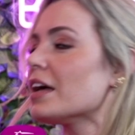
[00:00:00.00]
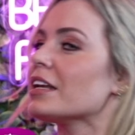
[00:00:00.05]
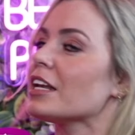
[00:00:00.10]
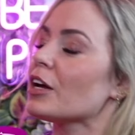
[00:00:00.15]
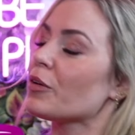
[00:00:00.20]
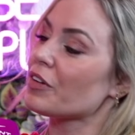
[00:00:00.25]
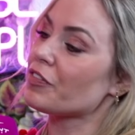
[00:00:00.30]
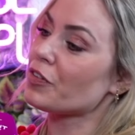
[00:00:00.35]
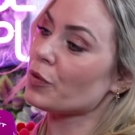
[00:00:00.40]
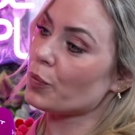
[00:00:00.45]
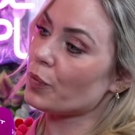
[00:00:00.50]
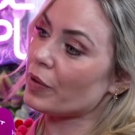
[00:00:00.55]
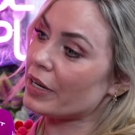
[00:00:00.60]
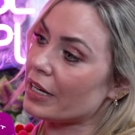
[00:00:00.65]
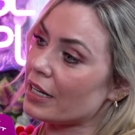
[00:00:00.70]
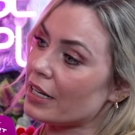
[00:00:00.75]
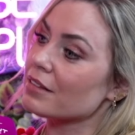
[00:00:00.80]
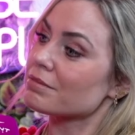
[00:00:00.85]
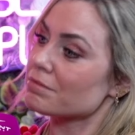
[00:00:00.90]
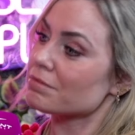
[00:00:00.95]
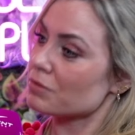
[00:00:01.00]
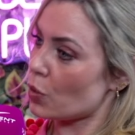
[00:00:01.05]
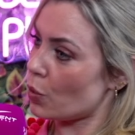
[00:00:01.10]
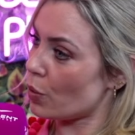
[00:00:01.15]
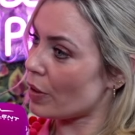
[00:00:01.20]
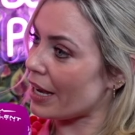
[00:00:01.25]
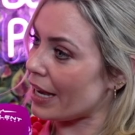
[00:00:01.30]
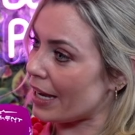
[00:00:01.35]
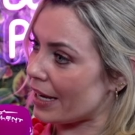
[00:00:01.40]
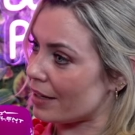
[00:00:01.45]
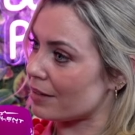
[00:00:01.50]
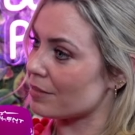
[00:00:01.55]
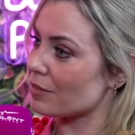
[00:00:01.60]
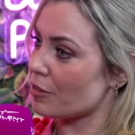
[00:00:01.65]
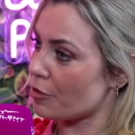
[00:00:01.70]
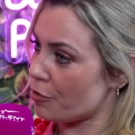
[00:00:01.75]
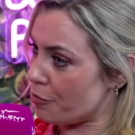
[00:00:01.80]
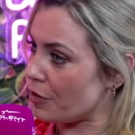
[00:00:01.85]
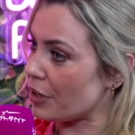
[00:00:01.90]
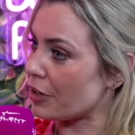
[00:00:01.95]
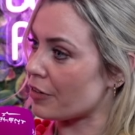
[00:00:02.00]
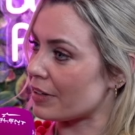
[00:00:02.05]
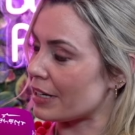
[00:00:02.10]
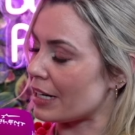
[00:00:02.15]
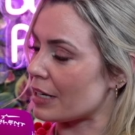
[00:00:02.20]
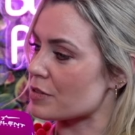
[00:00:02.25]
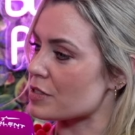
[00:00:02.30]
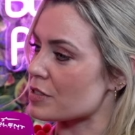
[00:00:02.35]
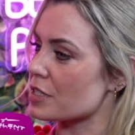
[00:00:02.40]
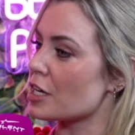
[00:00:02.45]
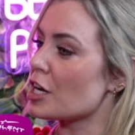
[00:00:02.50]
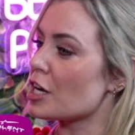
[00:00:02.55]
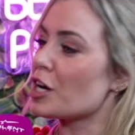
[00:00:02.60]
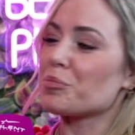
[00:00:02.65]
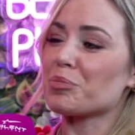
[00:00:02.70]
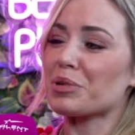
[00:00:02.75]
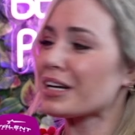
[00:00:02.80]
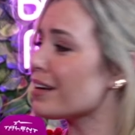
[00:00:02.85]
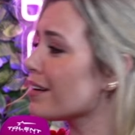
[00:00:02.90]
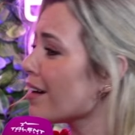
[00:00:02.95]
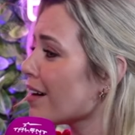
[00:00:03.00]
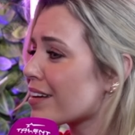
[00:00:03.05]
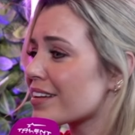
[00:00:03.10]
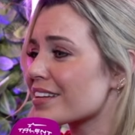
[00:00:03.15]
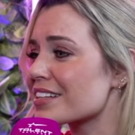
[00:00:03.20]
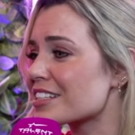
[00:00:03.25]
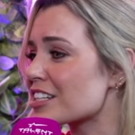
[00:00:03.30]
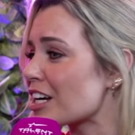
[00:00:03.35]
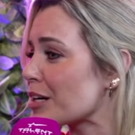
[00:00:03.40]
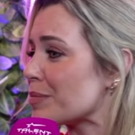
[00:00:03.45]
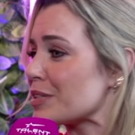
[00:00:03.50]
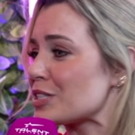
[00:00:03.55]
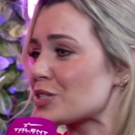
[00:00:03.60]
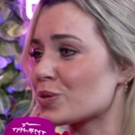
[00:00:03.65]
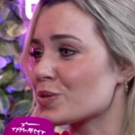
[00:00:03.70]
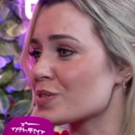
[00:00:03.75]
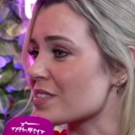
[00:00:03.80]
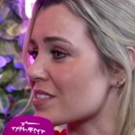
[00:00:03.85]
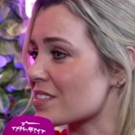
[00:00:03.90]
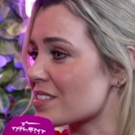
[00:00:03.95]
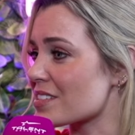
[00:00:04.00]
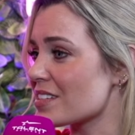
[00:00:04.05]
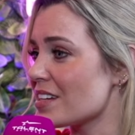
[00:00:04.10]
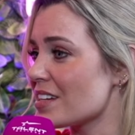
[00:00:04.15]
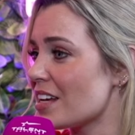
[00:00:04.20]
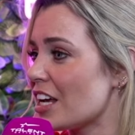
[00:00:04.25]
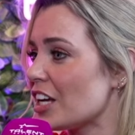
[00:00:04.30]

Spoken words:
Now, if it will, okay, figure it out. But a lot of the time, it doesn't.